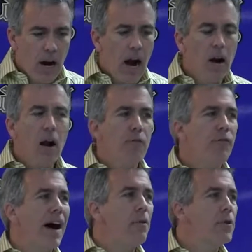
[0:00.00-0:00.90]
Our
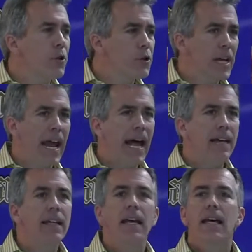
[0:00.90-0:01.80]
founders
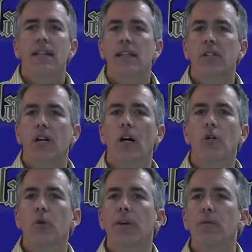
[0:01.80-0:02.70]
had, this
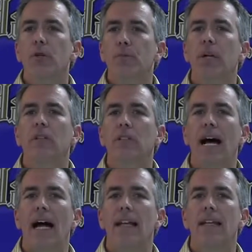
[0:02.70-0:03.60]
country was built
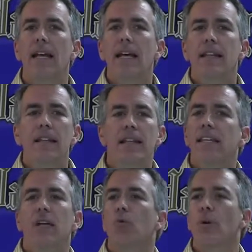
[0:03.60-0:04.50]
on
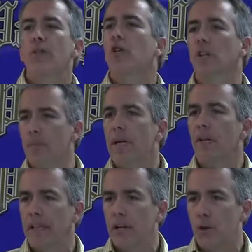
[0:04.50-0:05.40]
the original
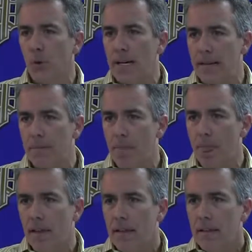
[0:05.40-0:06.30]
American dream.
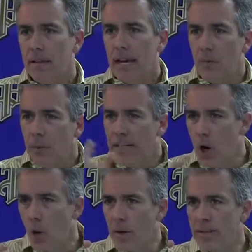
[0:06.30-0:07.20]
And we
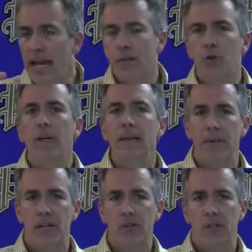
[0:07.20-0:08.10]
know what that
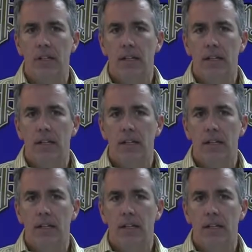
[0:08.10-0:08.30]
dream is.